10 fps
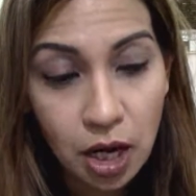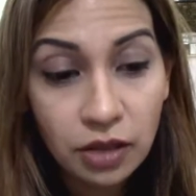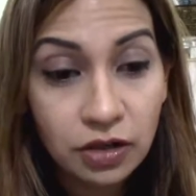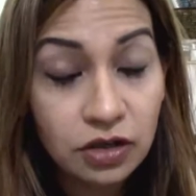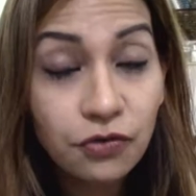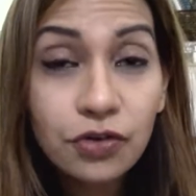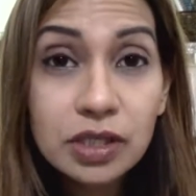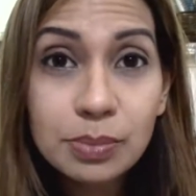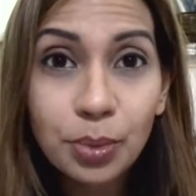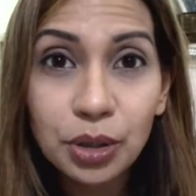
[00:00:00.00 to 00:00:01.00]
The
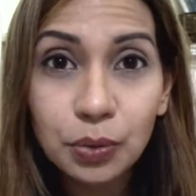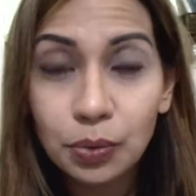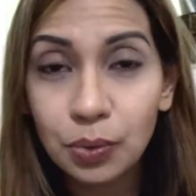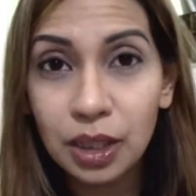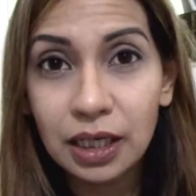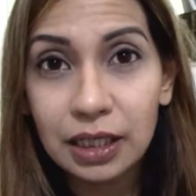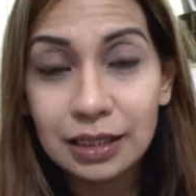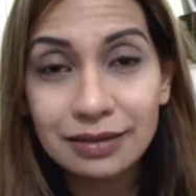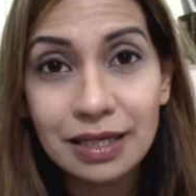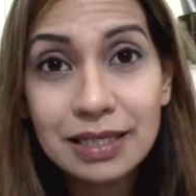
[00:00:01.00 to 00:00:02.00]
difference
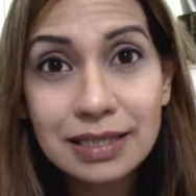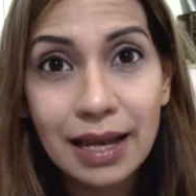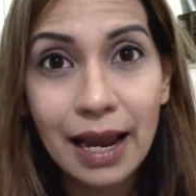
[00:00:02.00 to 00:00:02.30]
between this